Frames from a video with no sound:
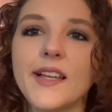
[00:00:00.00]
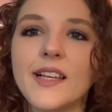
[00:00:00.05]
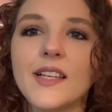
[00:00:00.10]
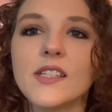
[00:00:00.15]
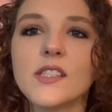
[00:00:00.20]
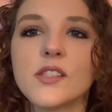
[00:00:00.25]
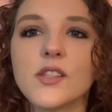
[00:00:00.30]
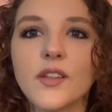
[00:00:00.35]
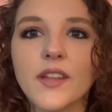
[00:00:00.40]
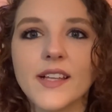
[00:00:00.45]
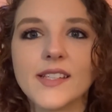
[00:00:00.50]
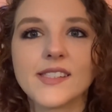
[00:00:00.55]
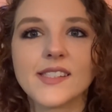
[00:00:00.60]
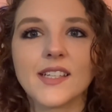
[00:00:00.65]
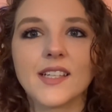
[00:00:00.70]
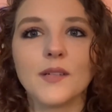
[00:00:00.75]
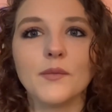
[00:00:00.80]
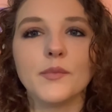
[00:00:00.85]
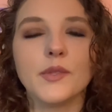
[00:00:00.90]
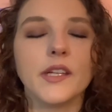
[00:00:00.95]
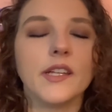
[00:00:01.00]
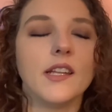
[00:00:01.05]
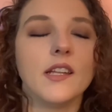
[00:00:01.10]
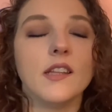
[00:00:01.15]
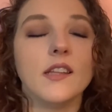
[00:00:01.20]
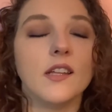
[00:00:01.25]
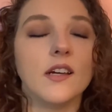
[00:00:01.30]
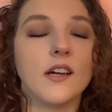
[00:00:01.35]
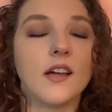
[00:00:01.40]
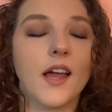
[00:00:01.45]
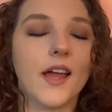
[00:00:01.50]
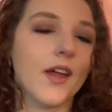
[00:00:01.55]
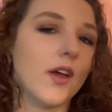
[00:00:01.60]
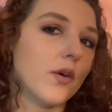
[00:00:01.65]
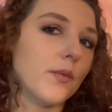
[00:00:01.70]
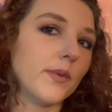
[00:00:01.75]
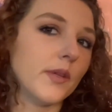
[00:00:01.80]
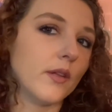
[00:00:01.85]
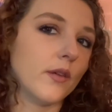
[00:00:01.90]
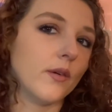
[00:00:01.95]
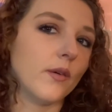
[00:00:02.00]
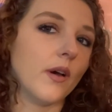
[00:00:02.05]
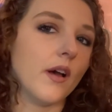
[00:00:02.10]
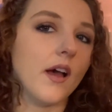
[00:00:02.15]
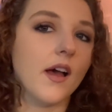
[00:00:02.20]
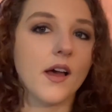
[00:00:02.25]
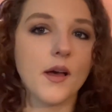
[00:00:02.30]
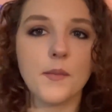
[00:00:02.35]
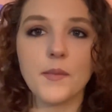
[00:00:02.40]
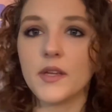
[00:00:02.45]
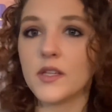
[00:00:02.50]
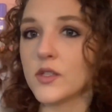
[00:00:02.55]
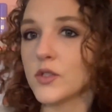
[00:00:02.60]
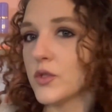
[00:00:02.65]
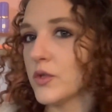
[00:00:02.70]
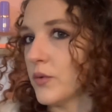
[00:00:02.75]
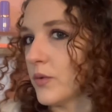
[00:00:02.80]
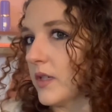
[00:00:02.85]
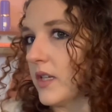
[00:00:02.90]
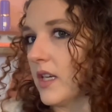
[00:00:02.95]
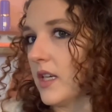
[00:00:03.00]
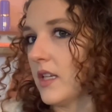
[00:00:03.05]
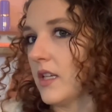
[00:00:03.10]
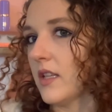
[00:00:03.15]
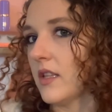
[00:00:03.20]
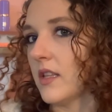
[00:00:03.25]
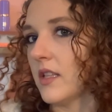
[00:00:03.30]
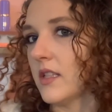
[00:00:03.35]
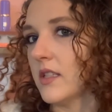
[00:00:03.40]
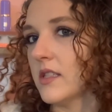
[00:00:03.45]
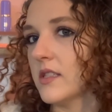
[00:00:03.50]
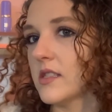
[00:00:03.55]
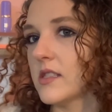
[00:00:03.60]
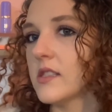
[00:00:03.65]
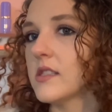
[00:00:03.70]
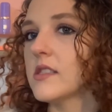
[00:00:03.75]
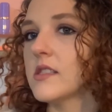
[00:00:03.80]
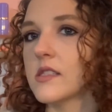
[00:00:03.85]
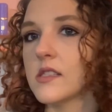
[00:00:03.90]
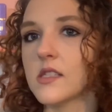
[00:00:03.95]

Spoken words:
So that's the completed look. I hope you enjoyed this